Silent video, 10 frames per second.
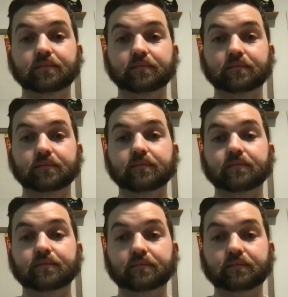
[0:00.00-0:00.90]

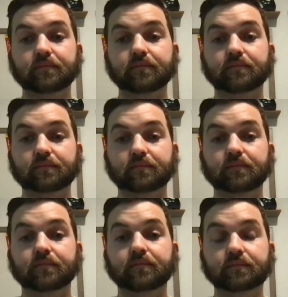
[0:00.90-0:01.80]

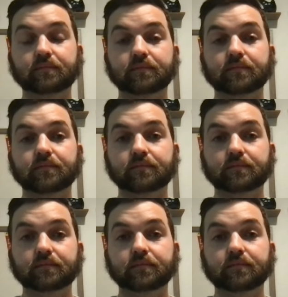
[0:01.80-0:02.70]

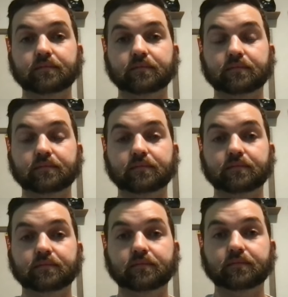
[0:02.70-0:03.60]

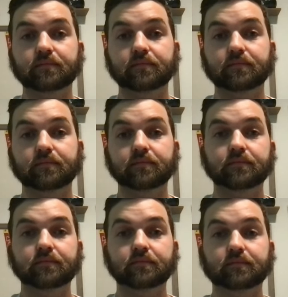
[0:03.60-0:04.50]

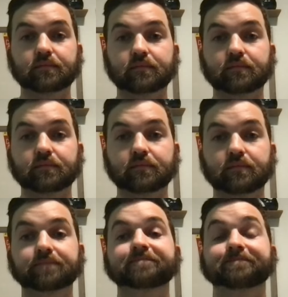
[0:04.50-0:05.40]

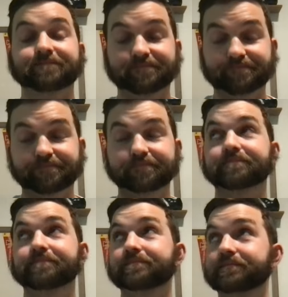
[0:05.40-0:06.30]

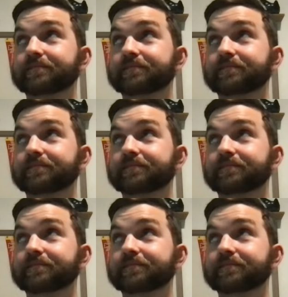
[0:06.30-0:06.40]
No words are spoken by the person on screen.